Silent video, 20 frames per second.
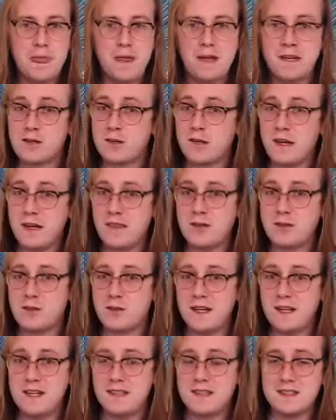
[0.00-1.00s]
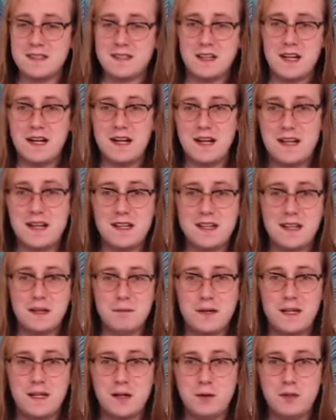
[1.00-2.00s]
Try the drink. Let me
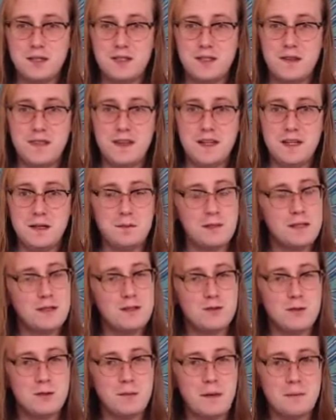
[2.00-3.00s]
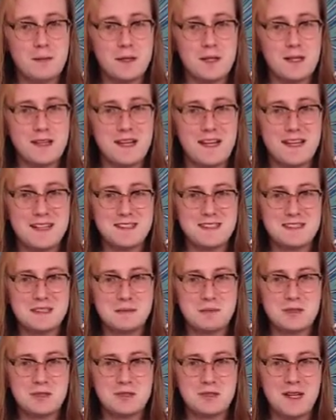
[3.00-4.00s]
know what you think. Please remember to like and
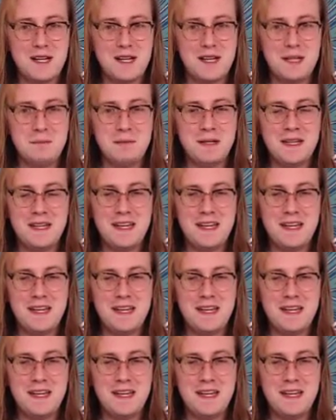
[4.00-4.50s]
subscribe.